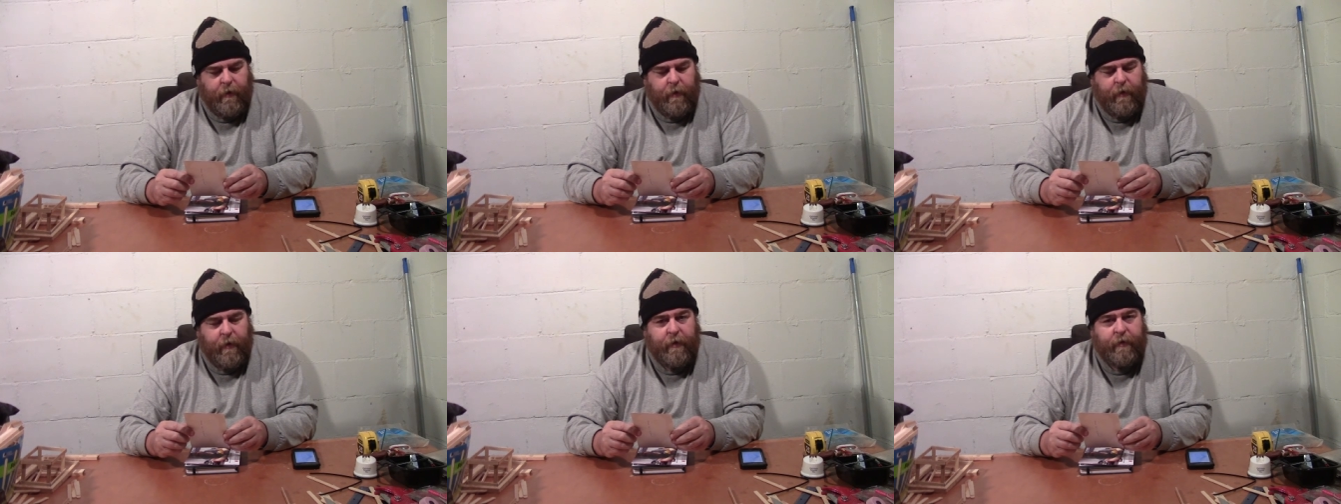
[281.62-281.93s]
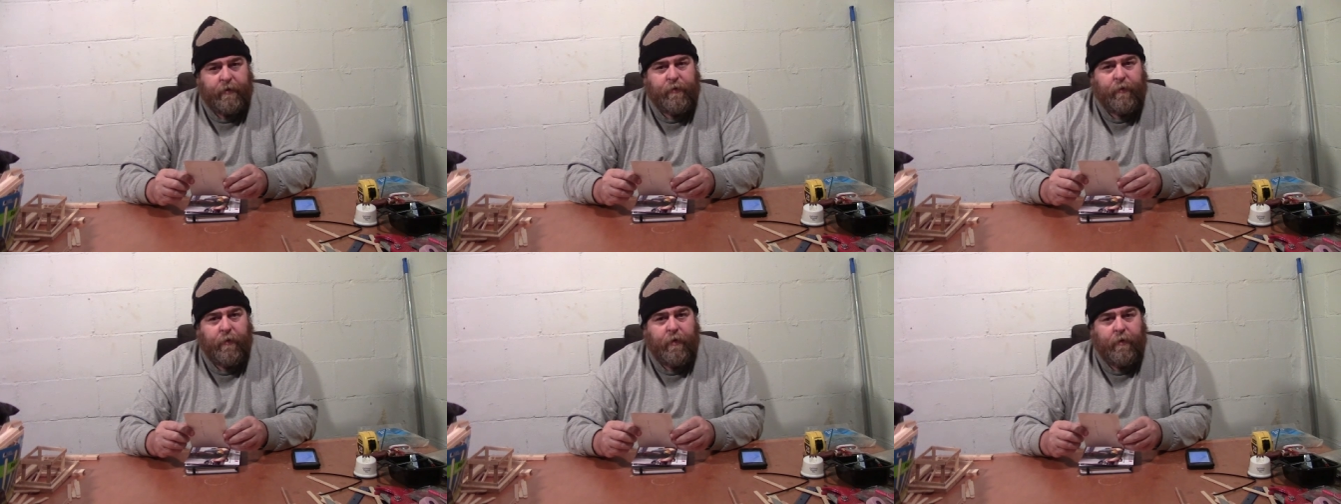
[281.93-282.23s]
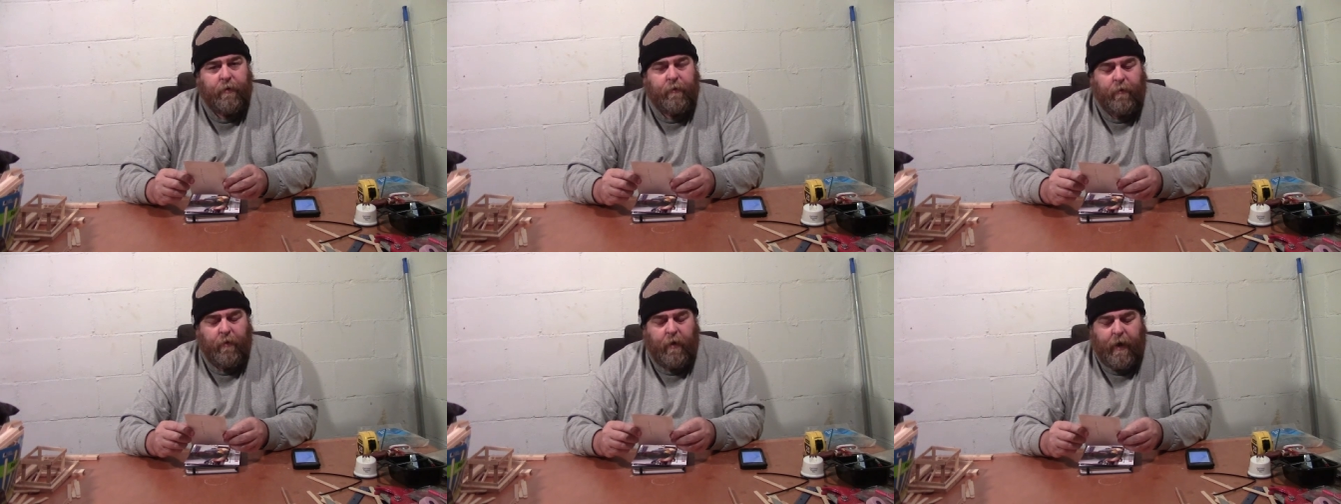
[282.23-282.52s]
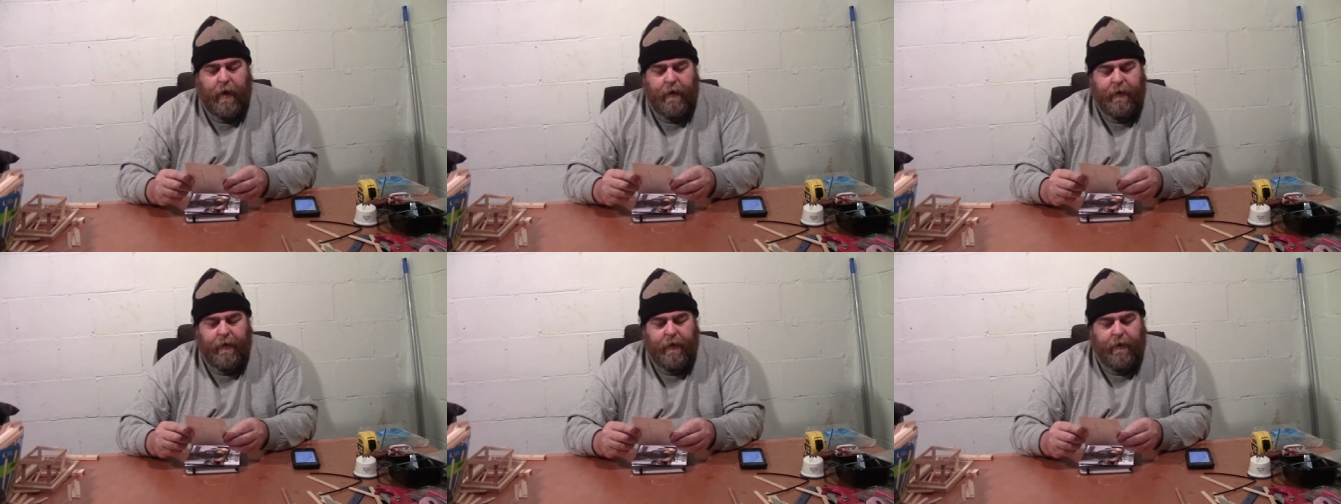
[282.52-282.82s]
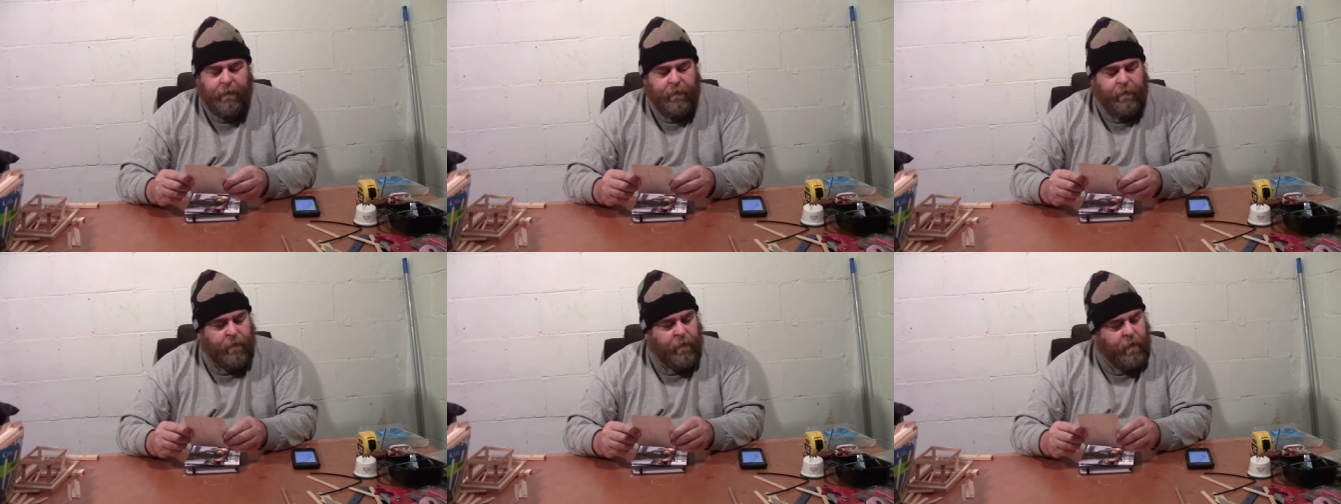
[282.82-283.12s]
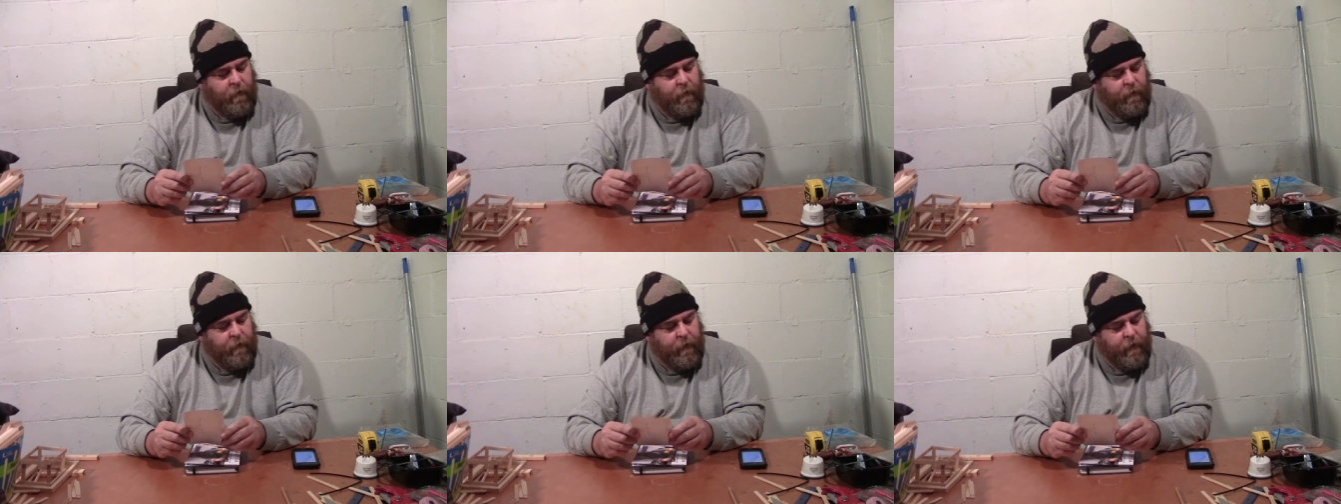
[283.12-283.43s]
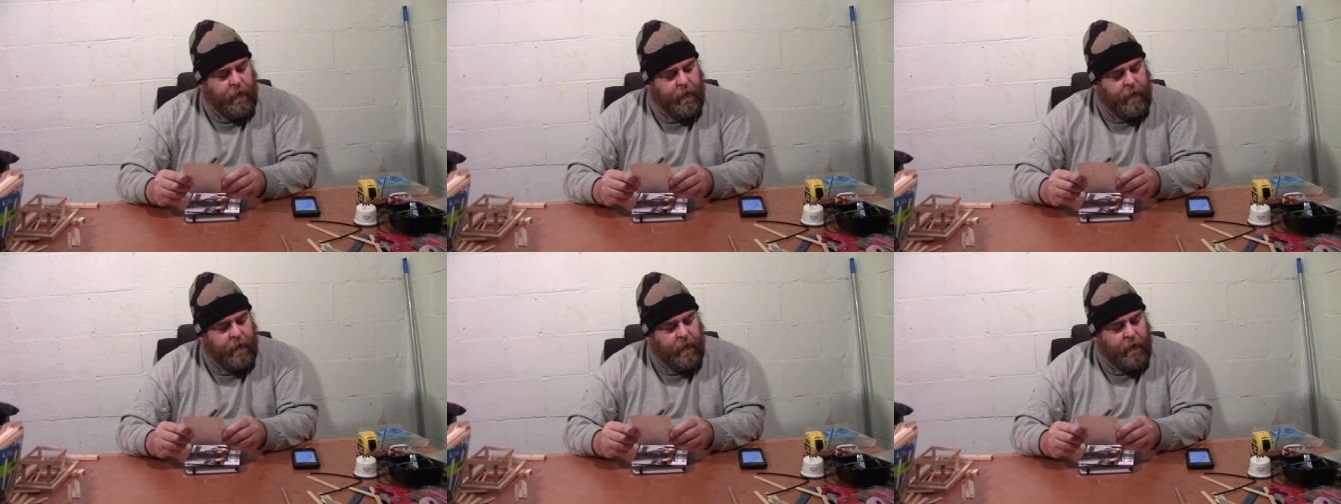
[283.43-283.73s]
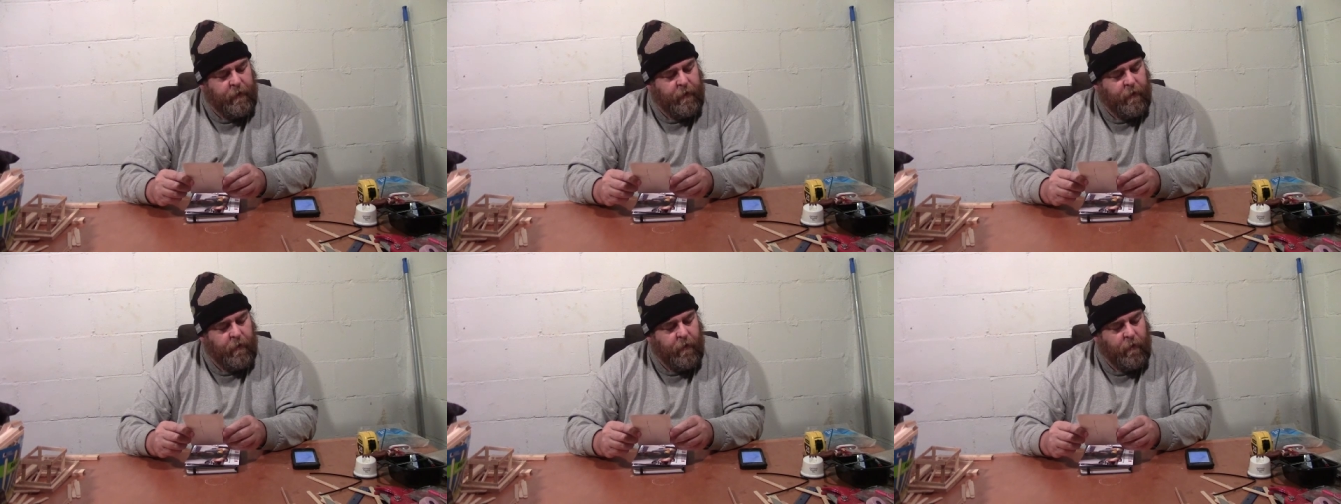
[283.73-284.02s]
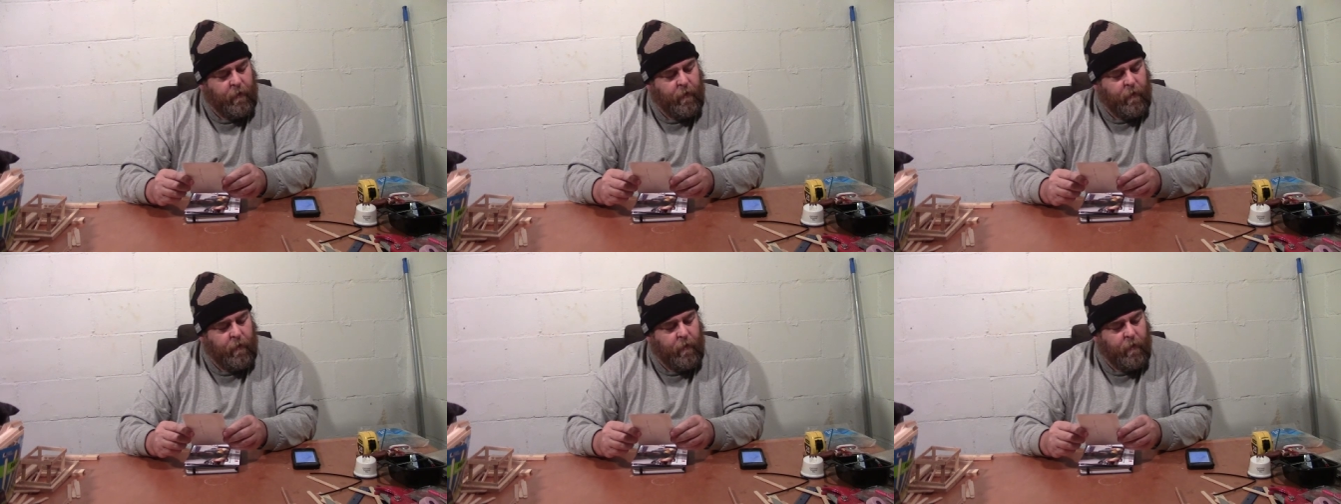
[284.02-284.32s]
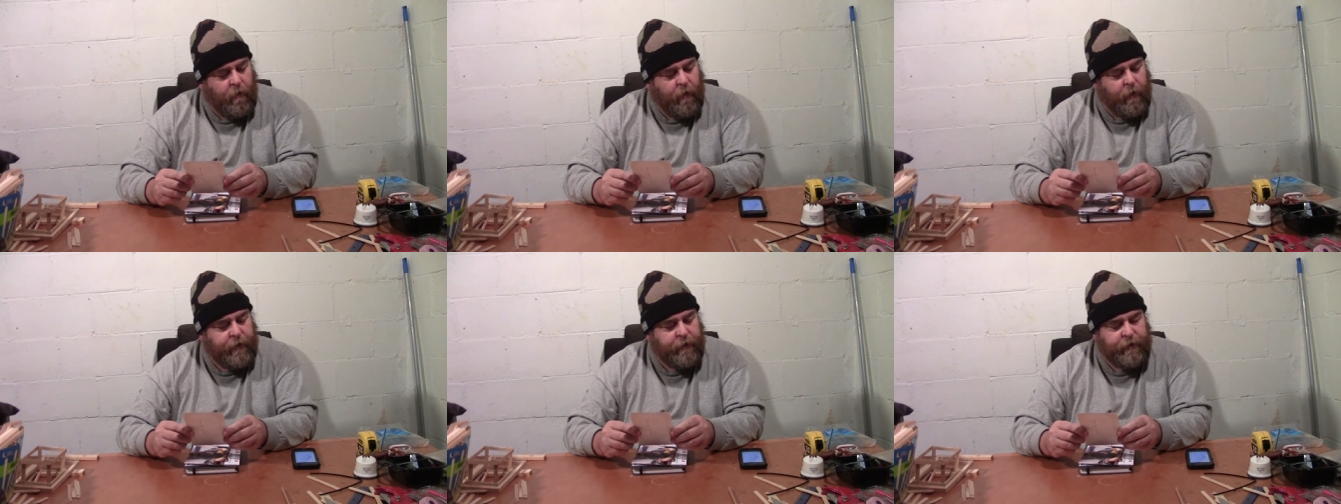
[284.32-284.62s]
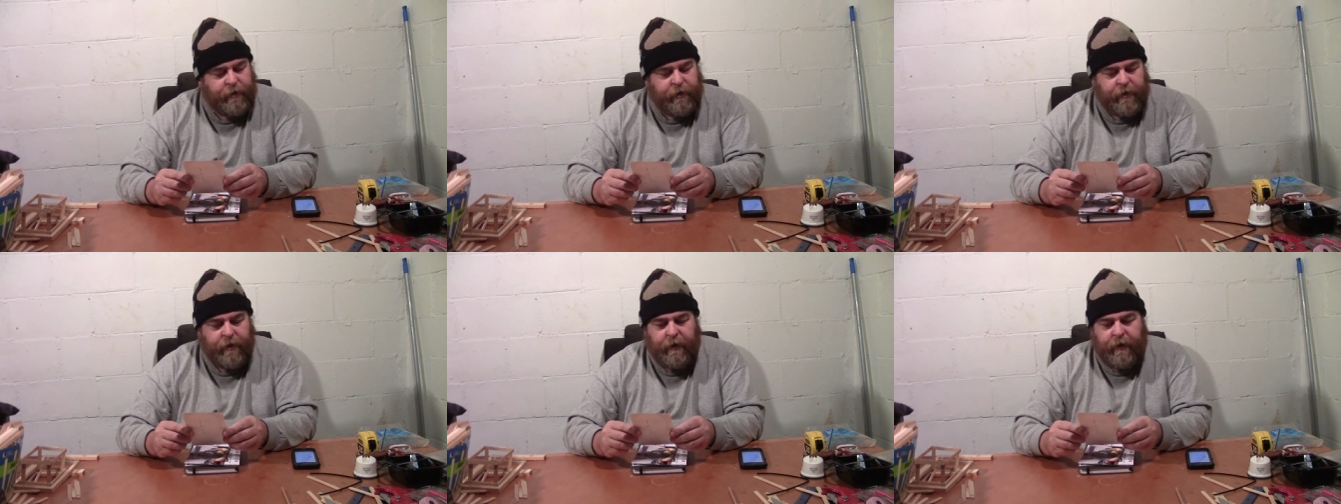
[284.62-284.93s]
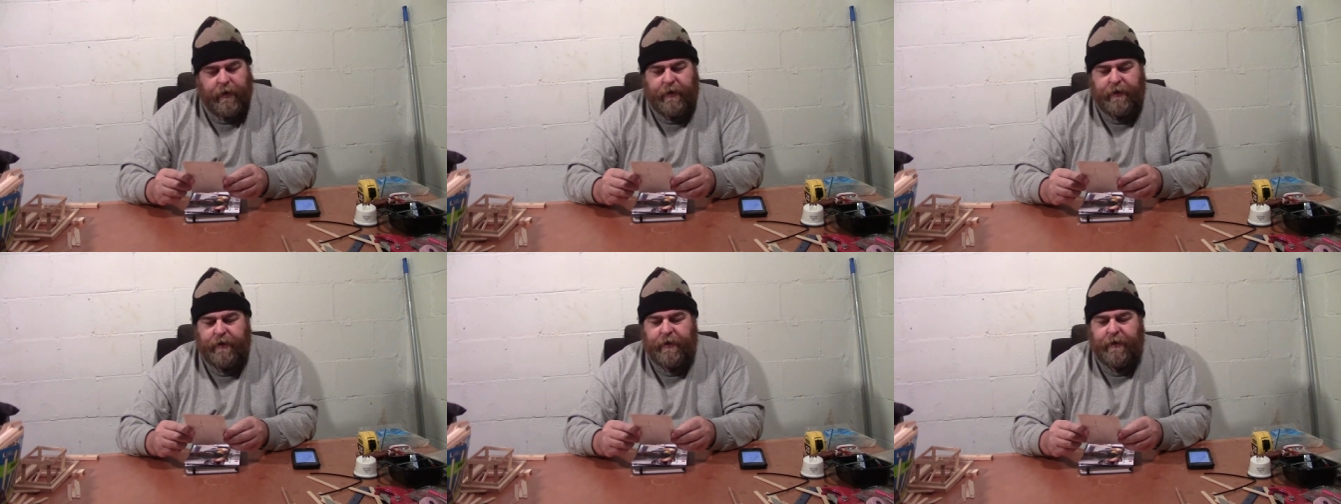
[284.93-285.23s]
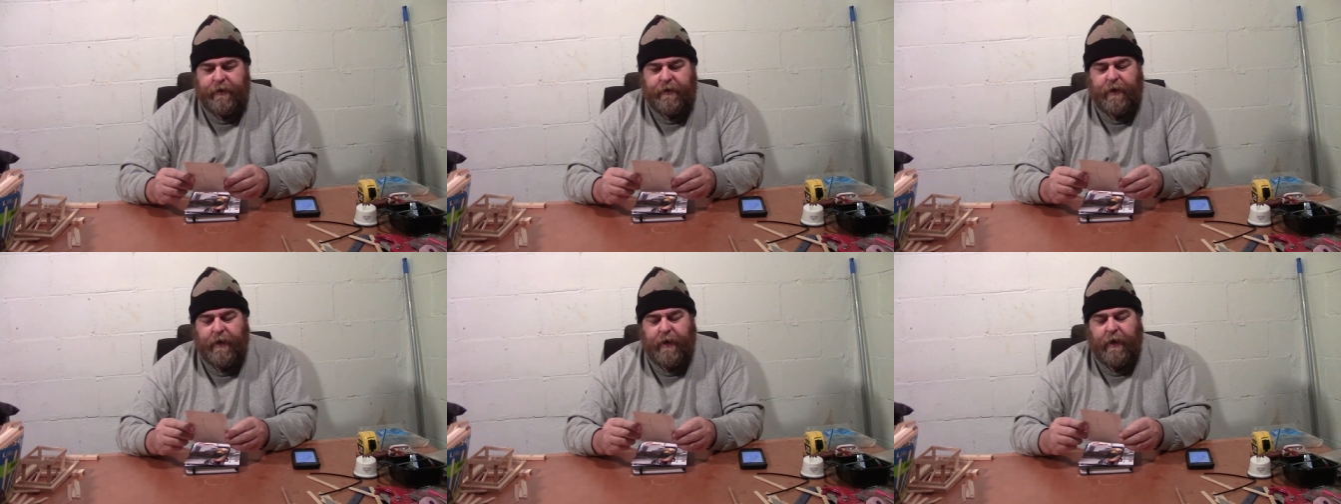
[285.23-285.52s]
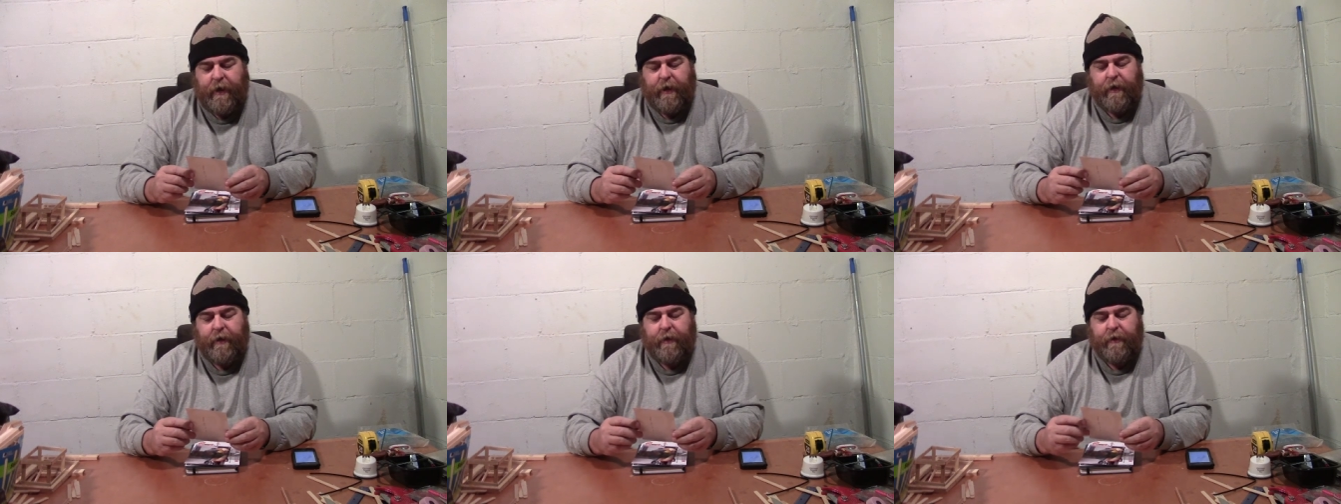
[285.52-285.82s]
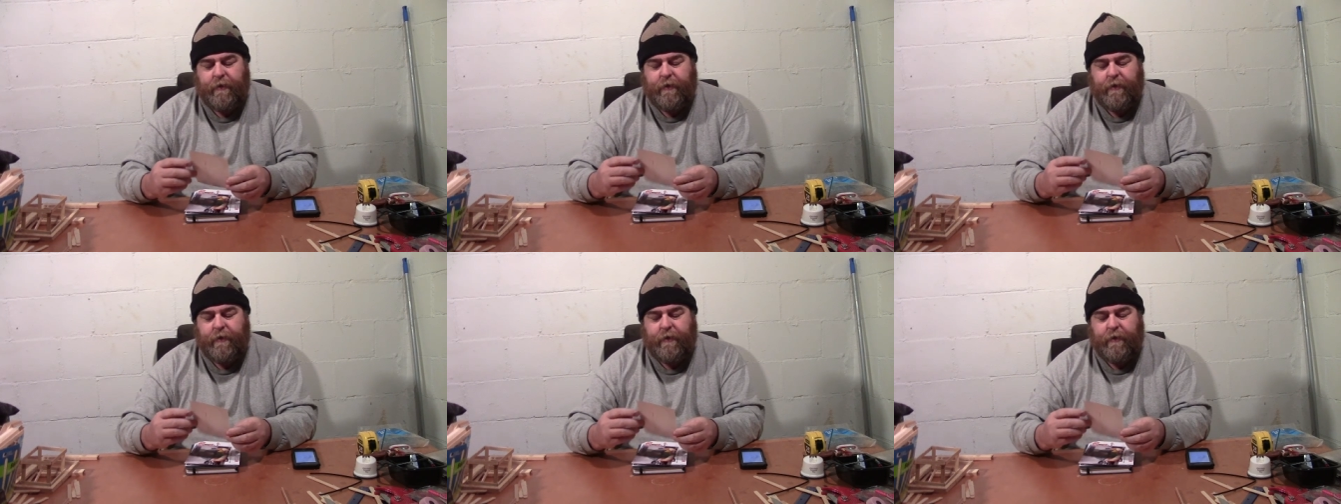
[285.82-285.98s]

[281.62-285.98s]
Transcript: This one I did for the Orange Delicious Heat,